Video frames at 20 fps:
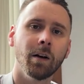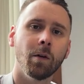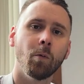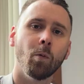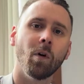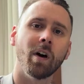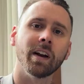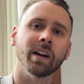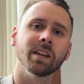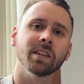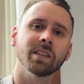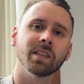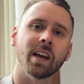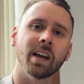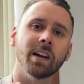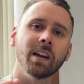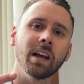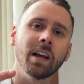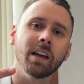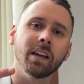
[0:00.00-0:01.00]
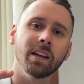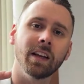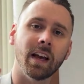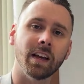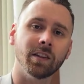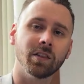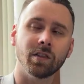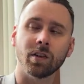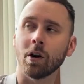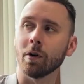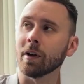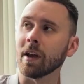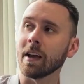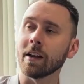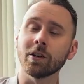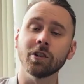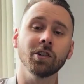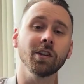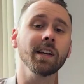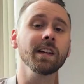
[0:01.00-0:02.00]
One is that, yes, okay,
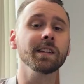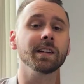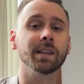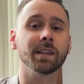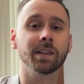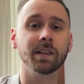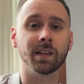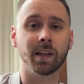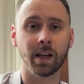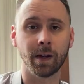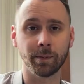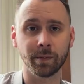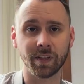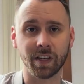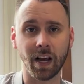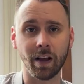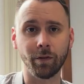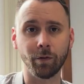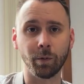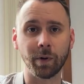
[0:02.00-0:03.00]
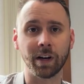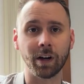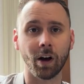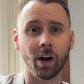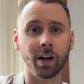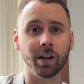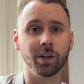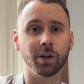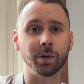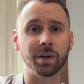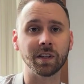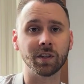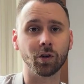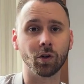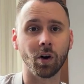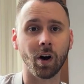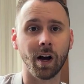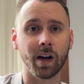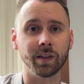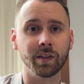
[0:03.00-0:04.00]
Jesus himself went onto his
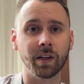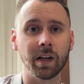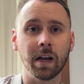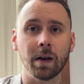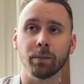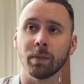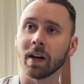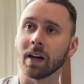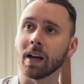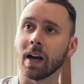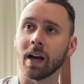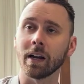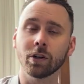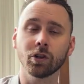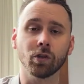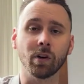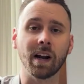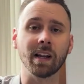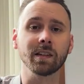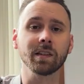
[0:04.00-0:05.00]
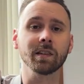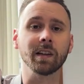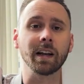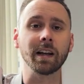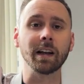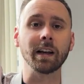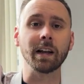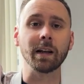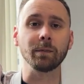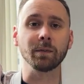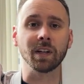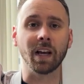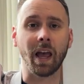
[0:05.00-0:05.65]
cross, but God translated him to